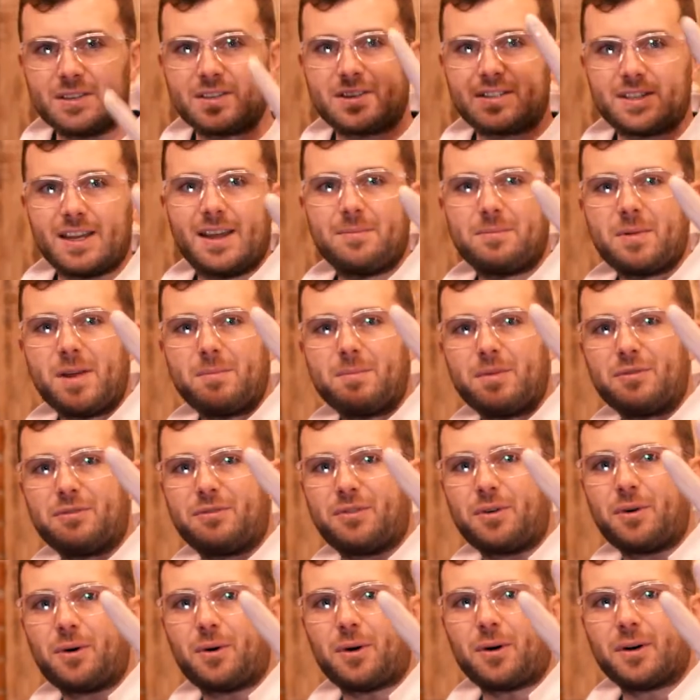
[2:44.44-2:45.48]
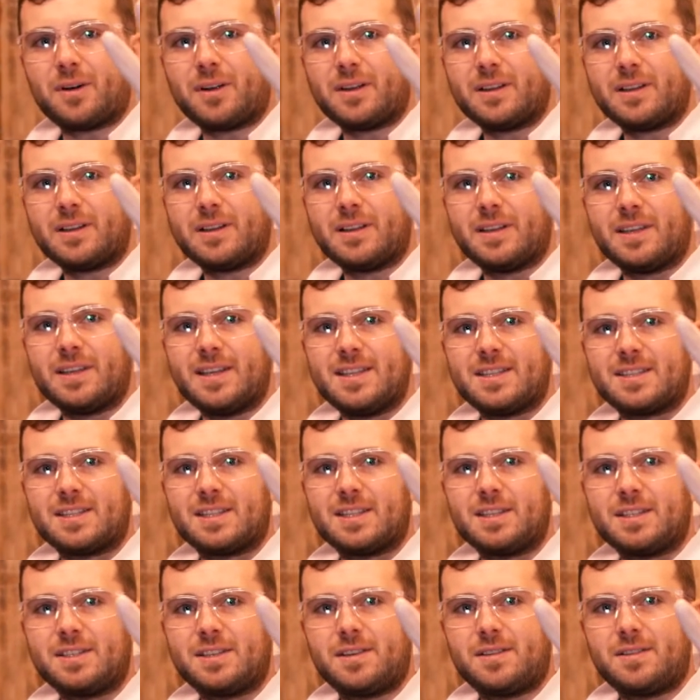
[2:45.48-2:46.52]
Step number 4 is
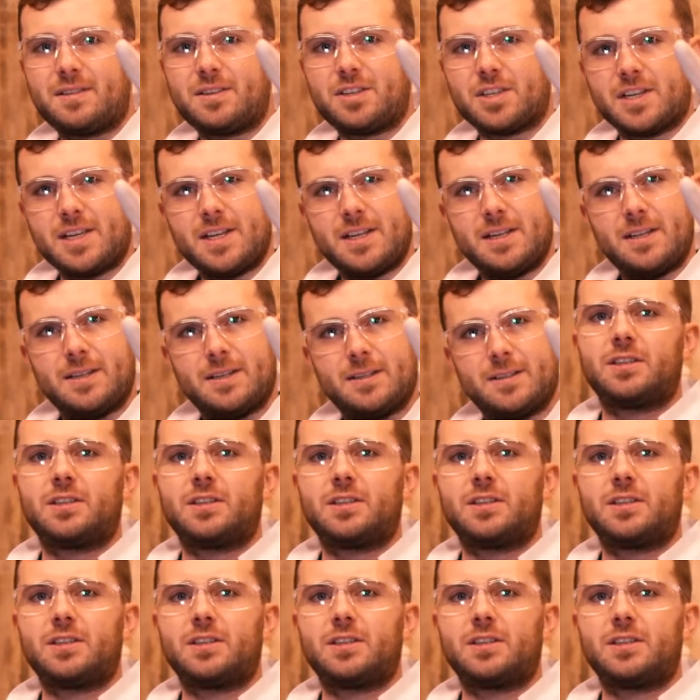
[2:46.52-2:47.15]
the gin.